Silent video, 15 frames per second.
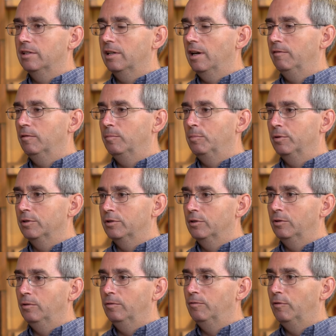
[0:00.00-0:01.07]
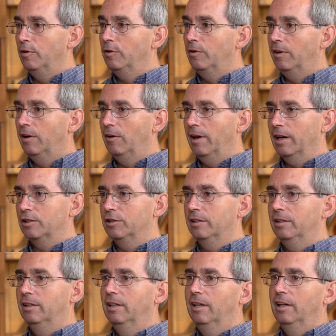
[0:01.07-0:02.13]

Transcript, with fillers: and never pursue further interaction